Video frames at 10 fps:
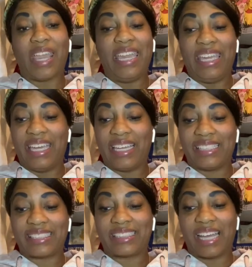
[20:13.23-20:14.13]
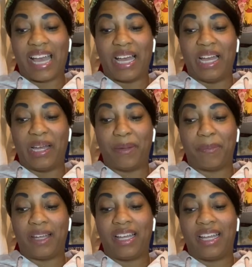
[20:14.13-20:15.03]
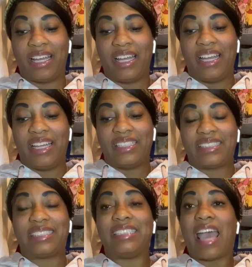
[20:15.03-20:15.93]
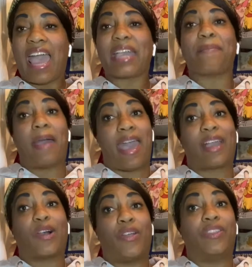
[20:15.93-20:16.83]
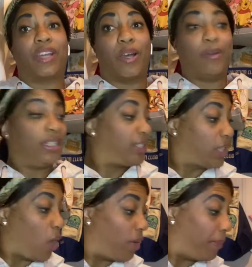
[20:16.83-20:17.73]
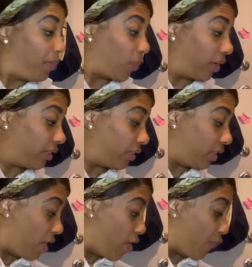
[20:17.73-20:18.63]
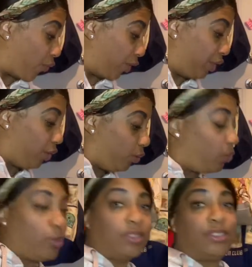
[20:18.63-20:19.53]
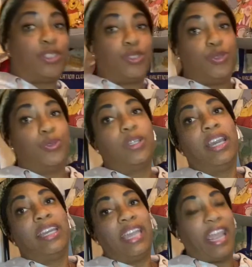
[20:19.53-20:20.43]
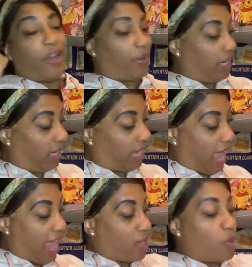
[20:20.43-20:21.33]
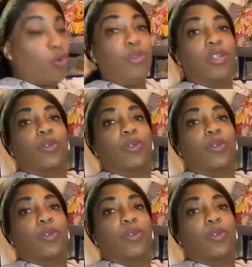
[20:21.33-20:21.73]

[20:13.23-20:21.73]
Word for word: is um snack bag on the go it's so important for you to carry a cooler